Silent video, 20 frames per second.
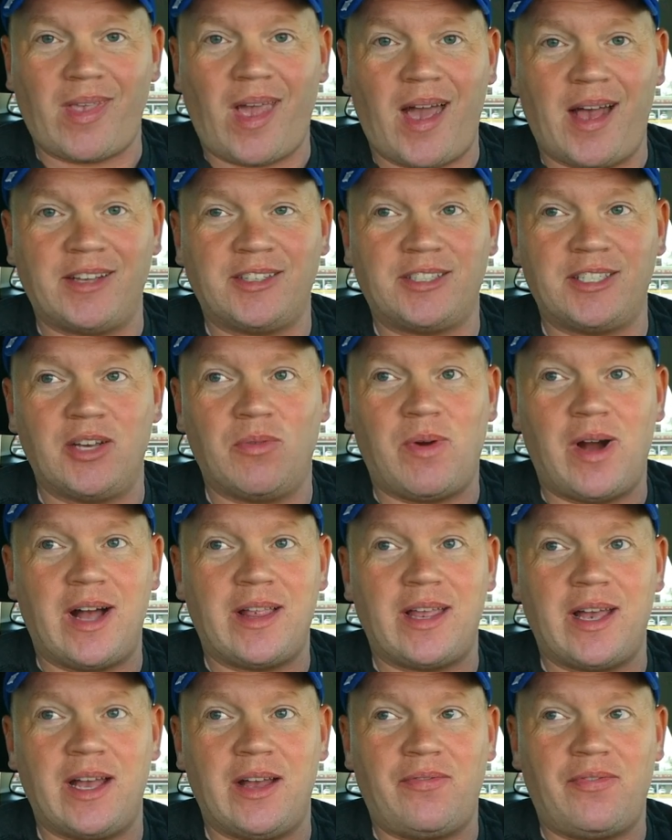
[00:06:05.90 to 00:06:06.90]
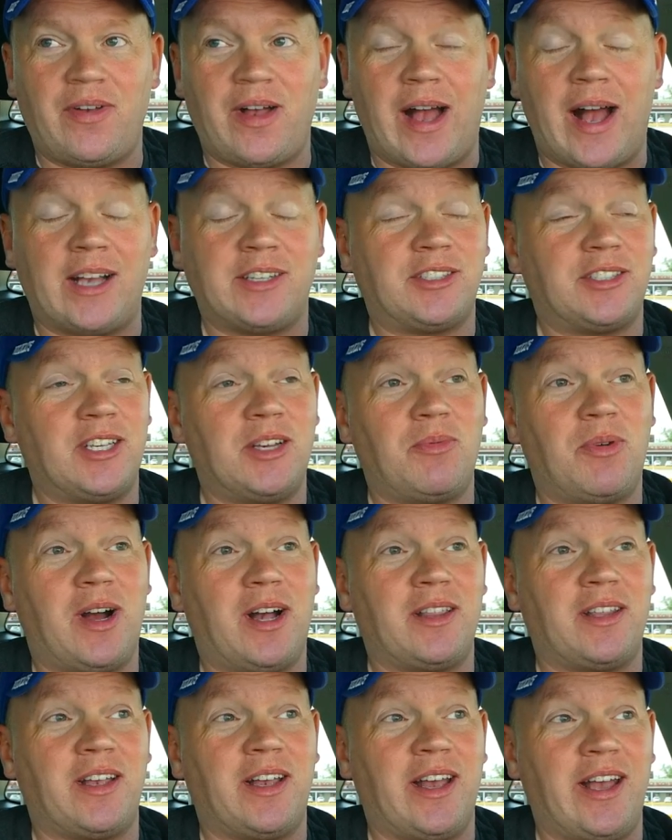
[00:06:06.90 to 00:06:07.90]
I see why the F I see
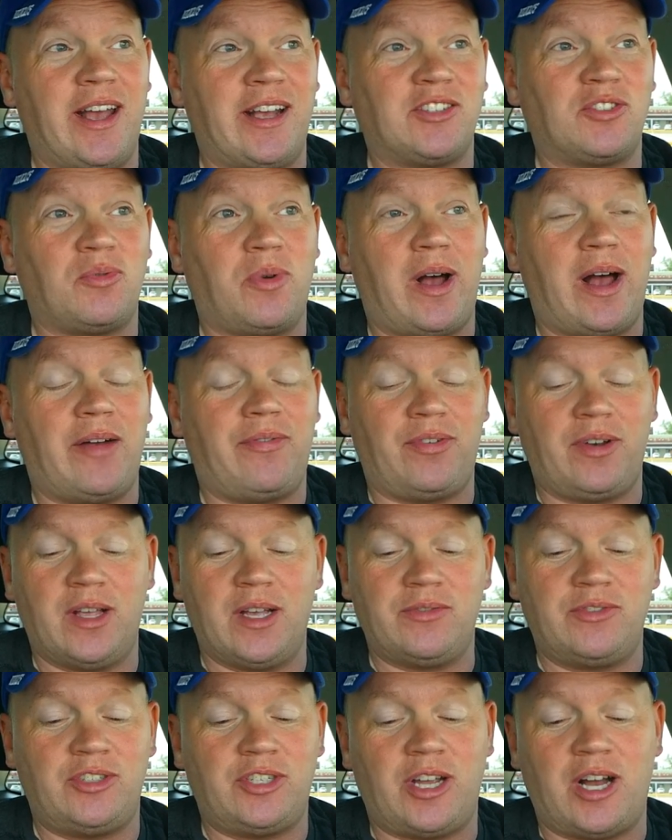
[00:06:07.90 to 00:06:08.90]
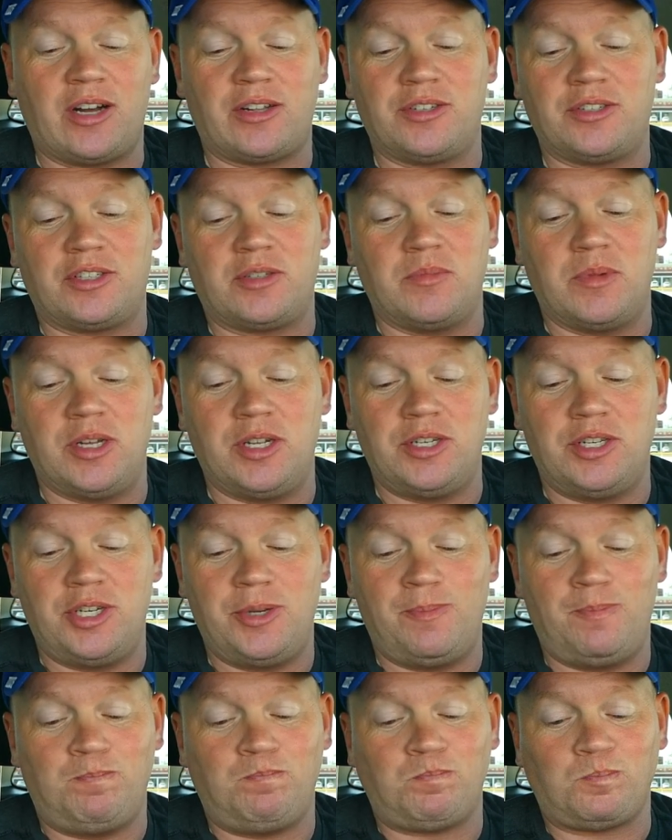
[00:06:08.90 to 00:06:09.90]
why the ex-wife loves chocolate so
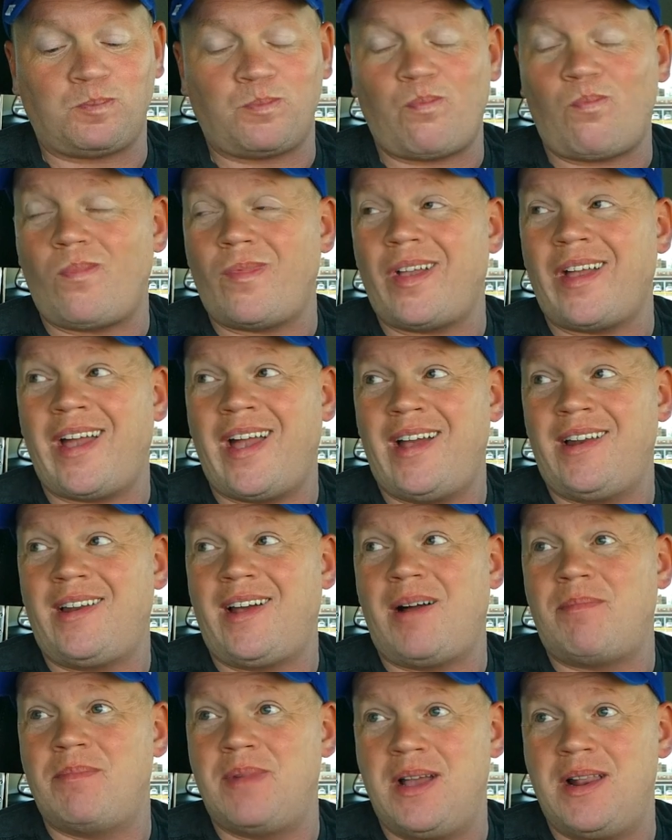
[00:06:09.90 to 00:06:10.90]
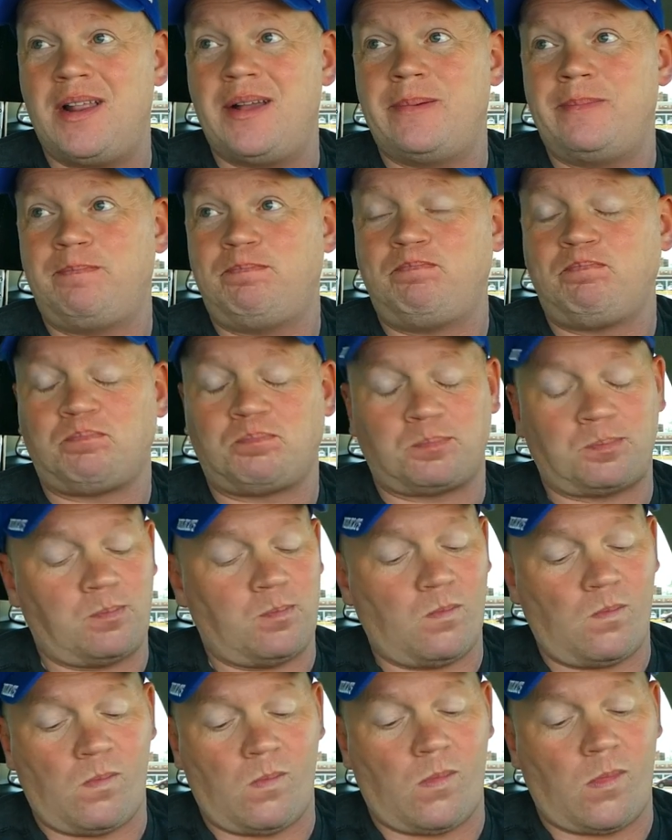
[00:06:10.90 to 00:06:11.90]
much. Cannot beat it.
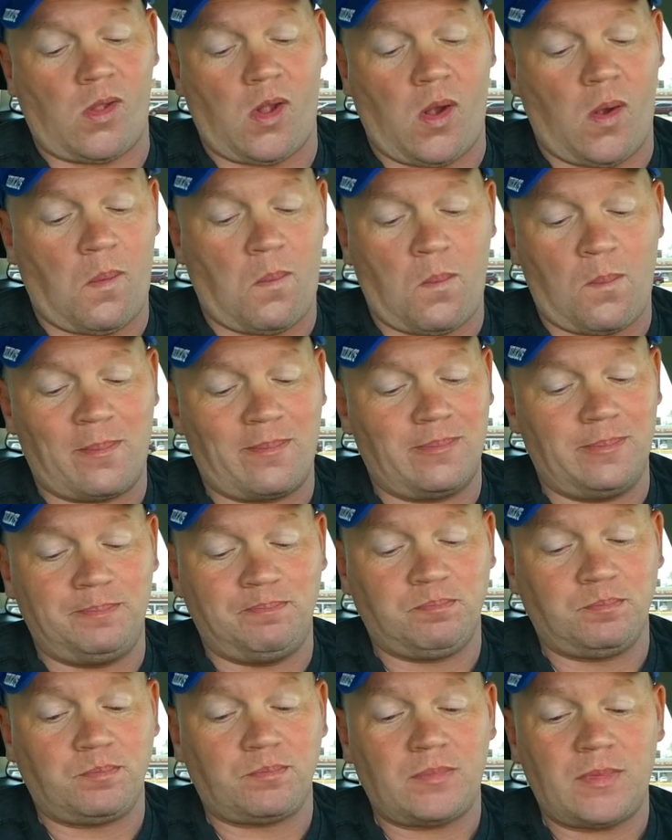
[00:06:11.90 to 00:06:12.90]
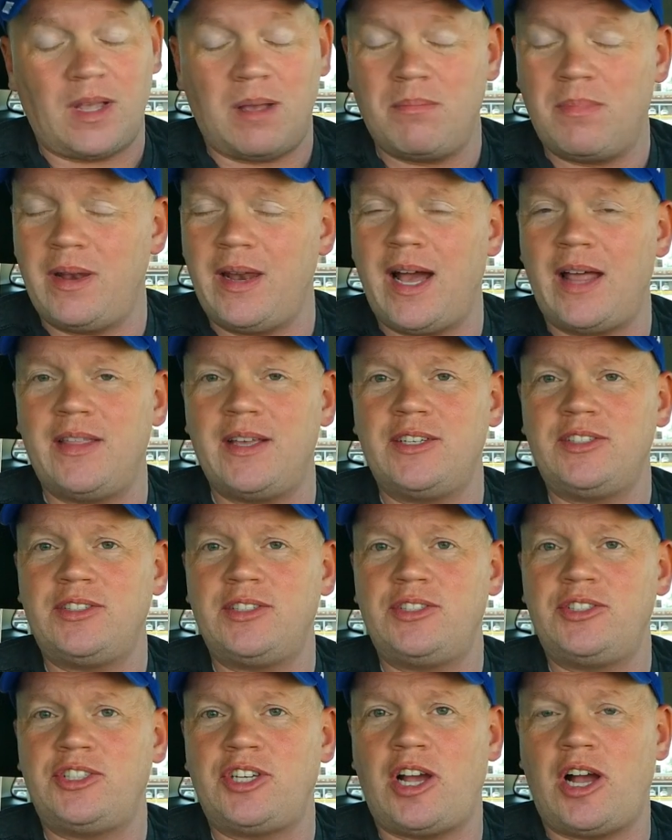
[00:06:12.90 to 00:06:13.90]
Mm. But now
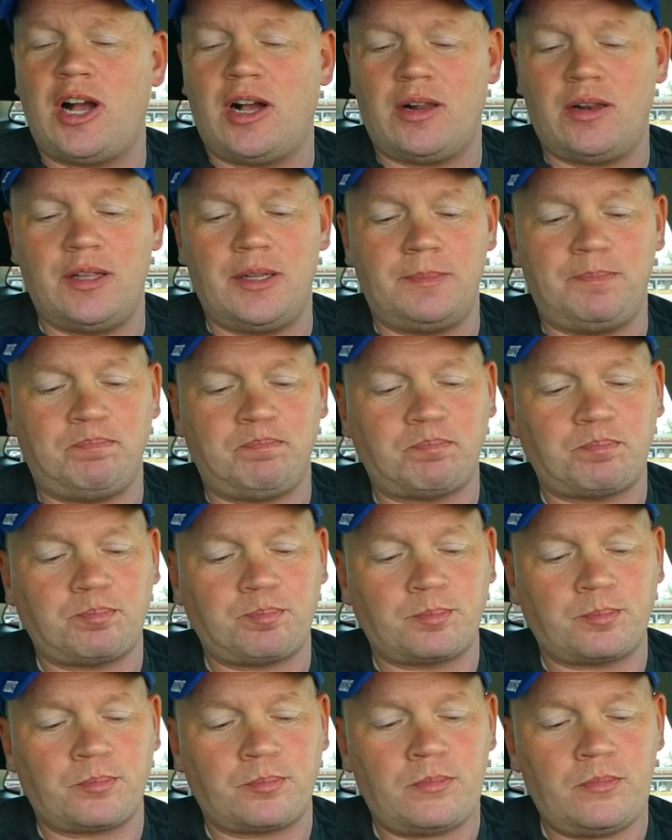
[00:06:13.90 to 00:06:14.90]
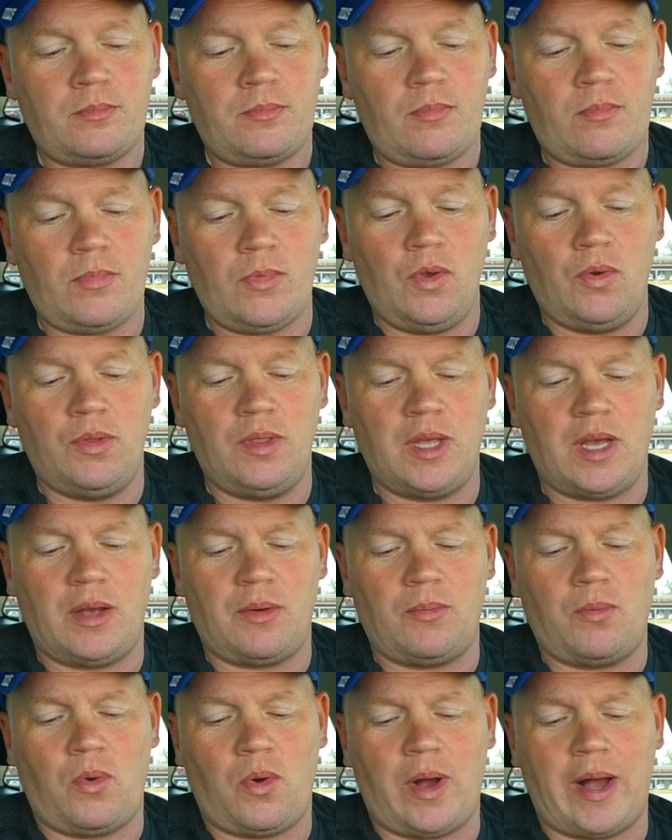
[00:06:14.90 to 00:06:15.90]
this is chocolate.
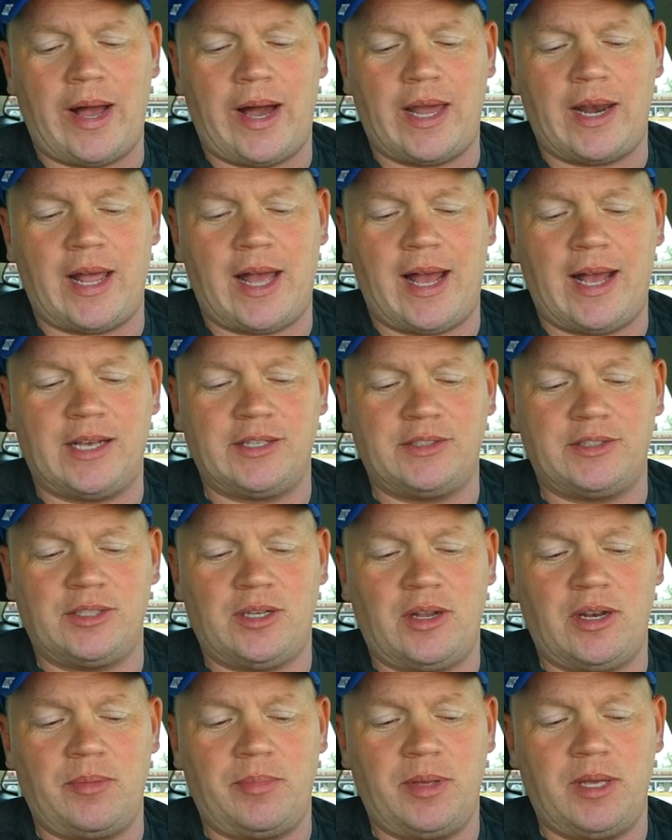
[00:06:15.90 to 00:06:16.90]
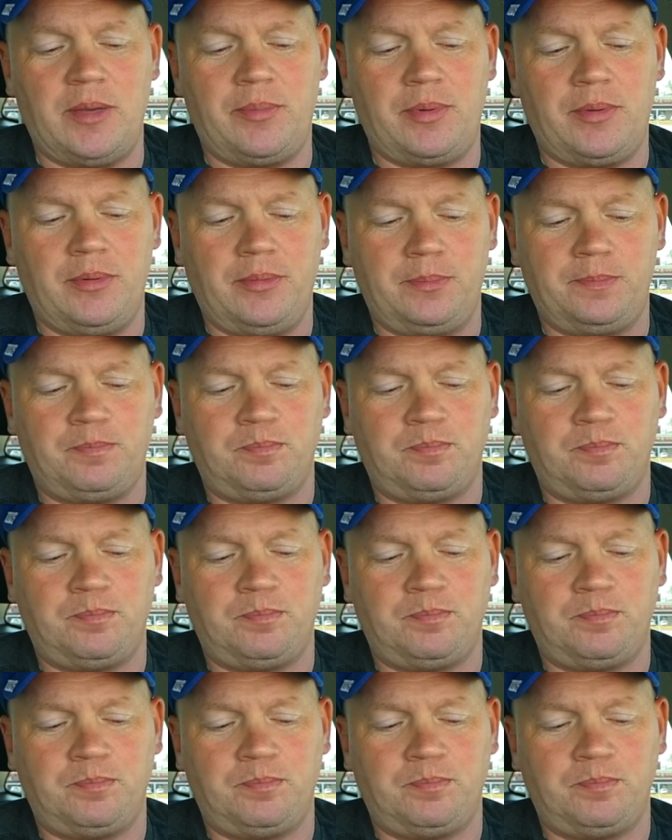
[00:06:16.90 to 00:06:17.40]
That white icing on it, people.